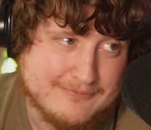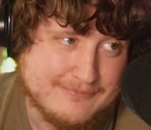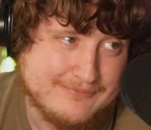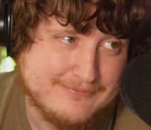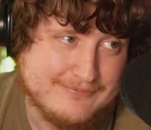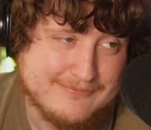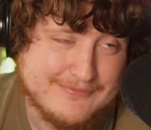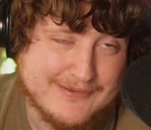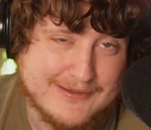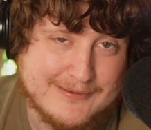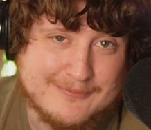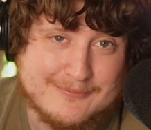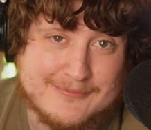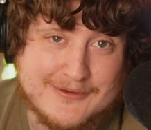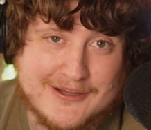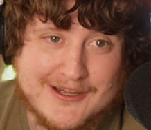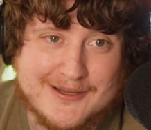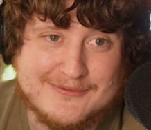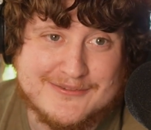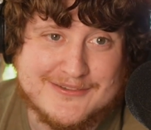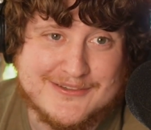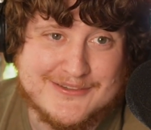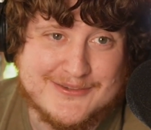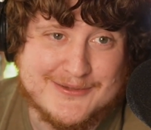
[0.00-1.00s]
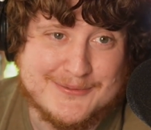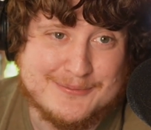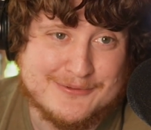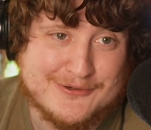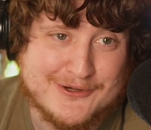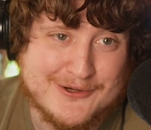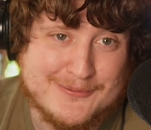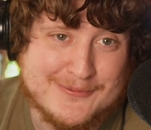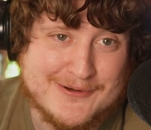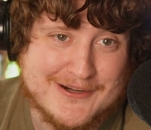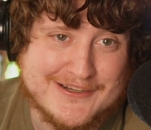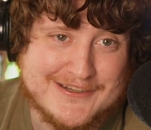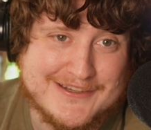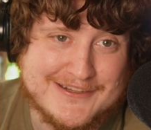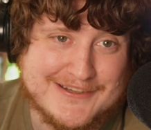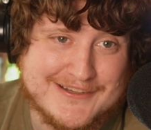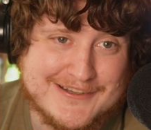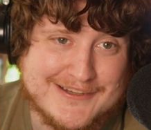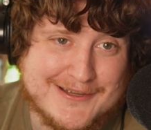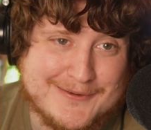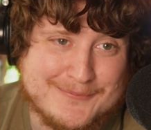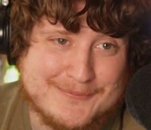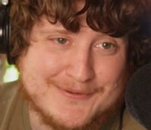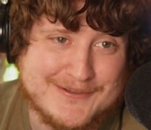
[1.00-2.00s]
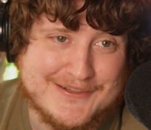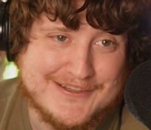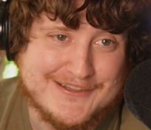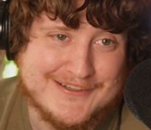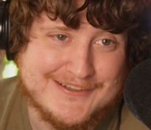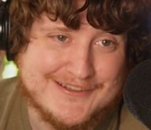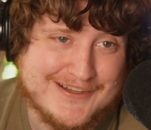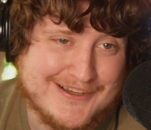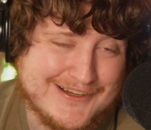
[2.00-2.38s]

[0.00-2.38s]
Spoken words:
am obviously pro marketing company.